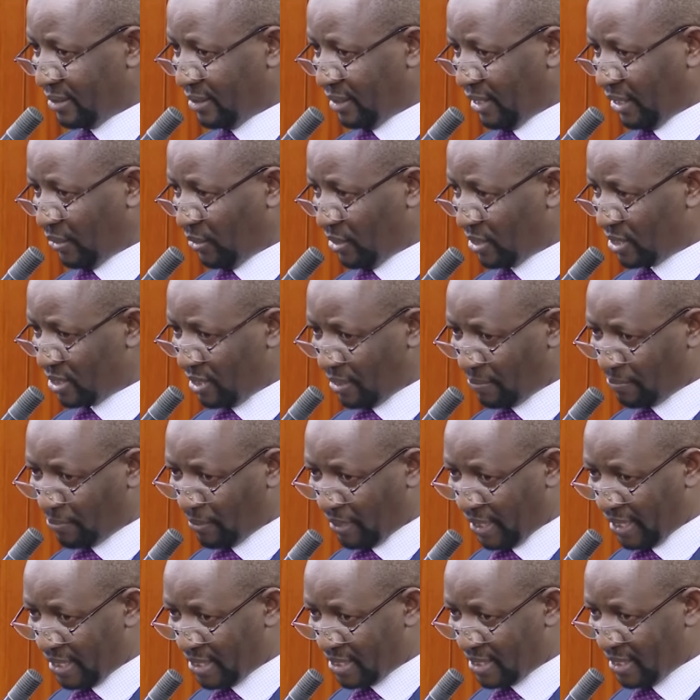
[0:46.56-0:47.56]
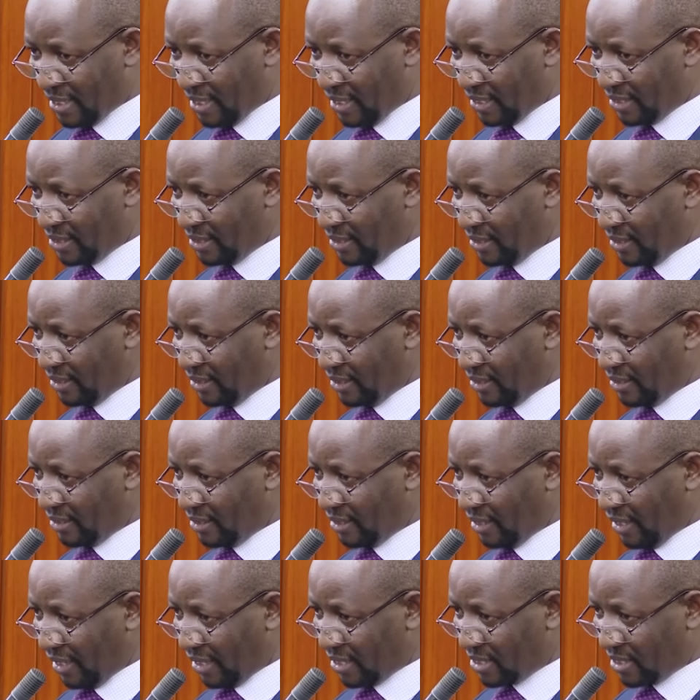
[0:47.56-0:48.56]
I was surprised that he,
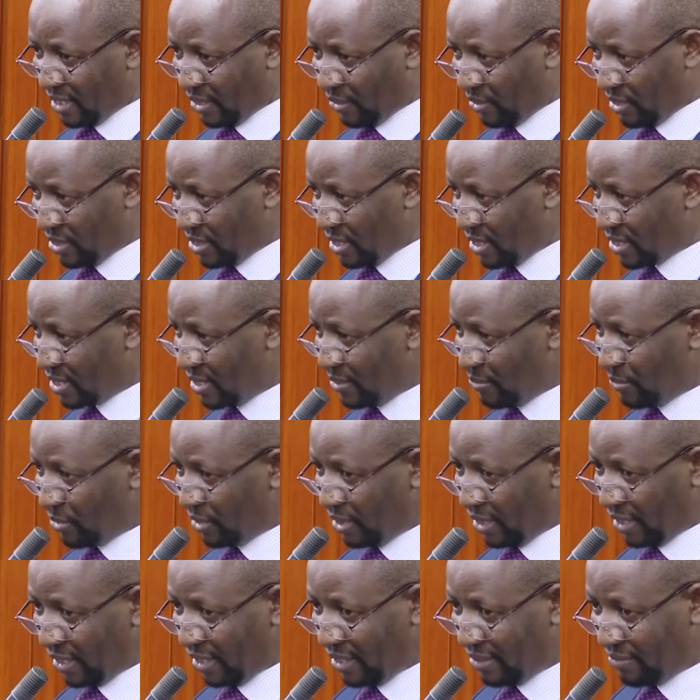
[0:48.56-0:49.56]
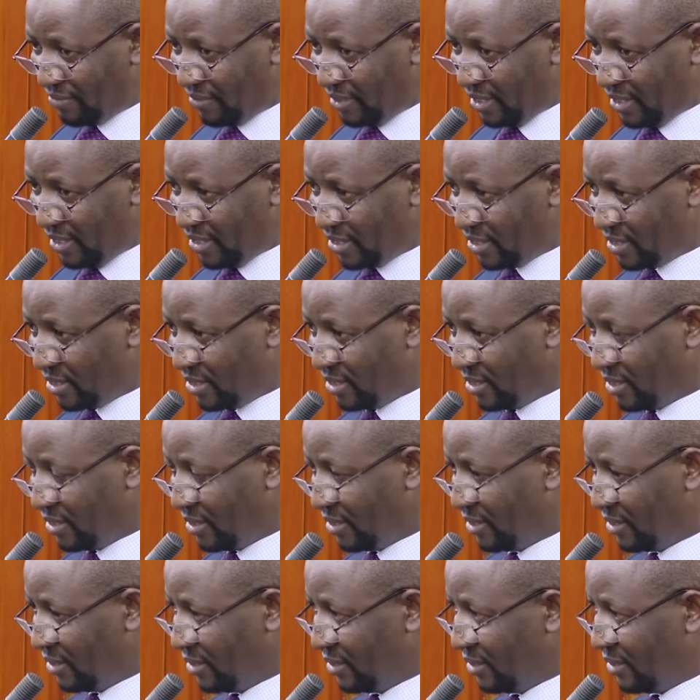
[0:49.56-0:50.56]
as I was assembling evidence,
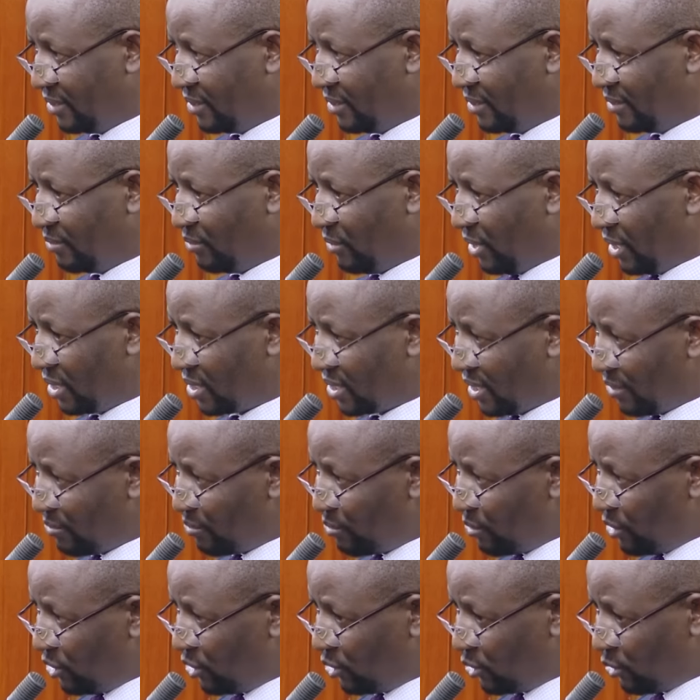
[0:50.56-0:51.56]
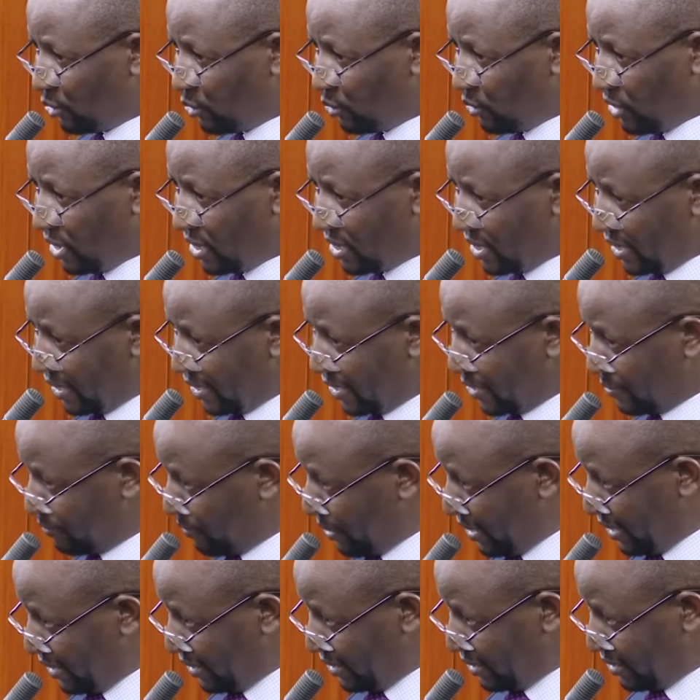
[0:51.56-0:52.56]
my submission was
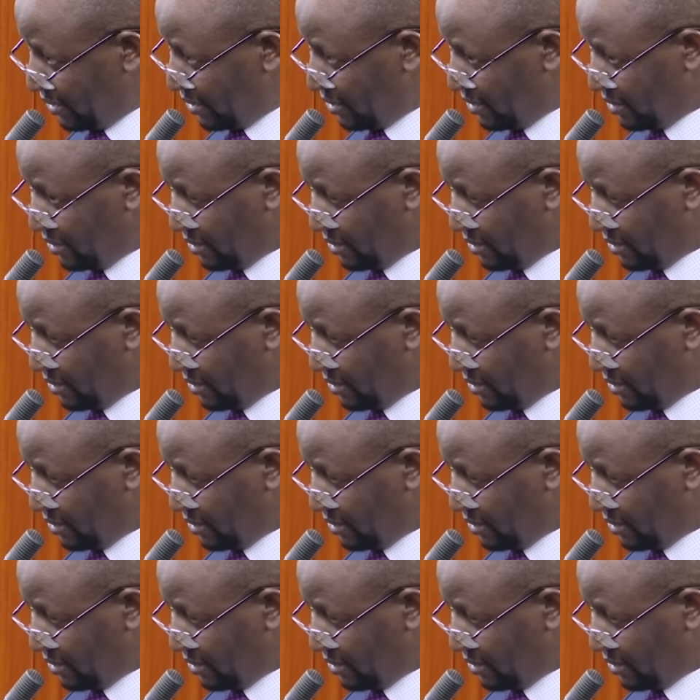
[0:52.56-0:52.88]
expunged.